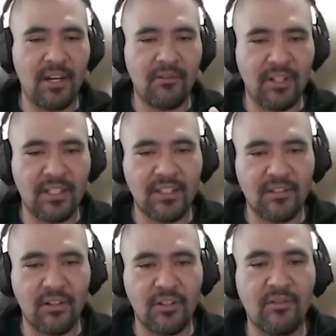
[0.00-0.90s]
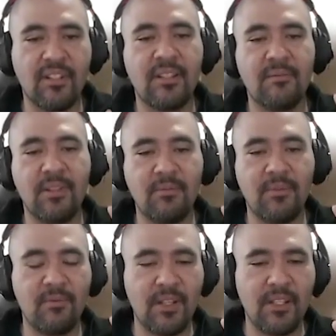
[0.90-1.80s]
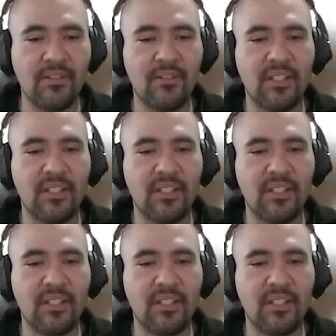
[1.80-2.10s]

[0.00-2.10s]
REST is going to receive the information,